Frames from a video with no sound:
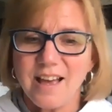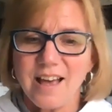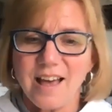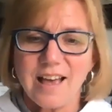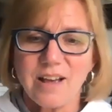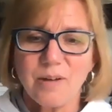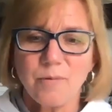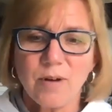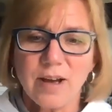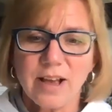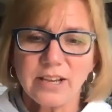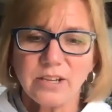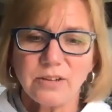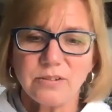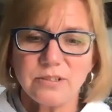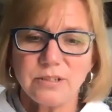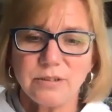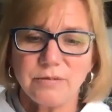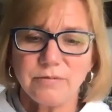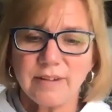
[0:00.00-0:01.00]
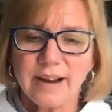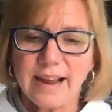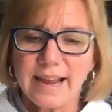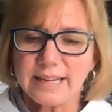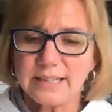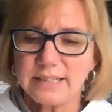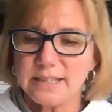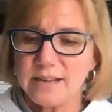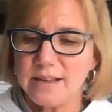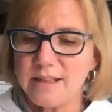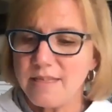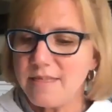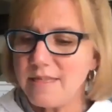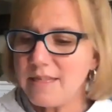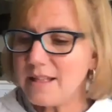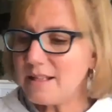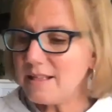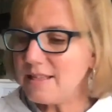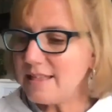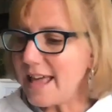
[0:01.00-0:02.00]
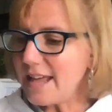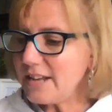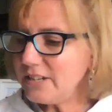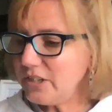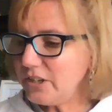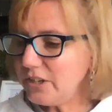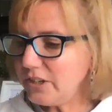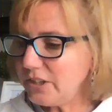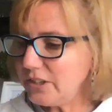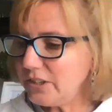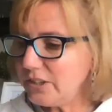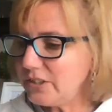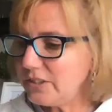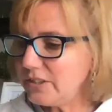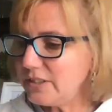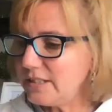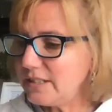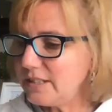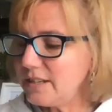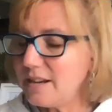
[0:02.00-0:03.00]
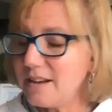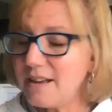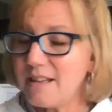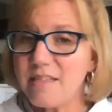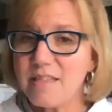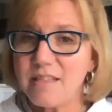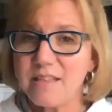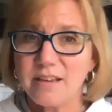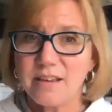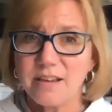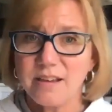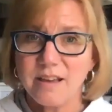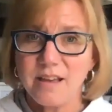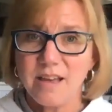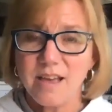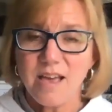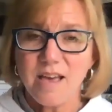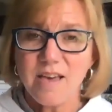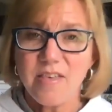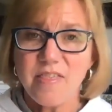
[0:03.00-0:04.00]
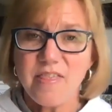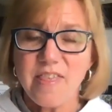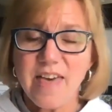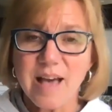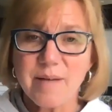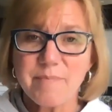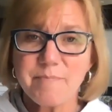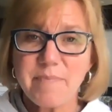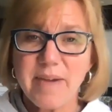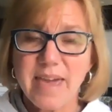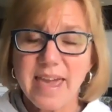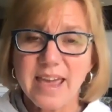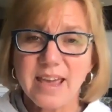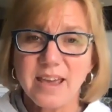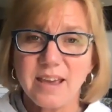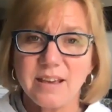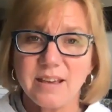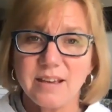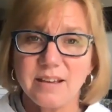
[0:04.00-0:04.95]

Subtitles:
I want you to write the letters that make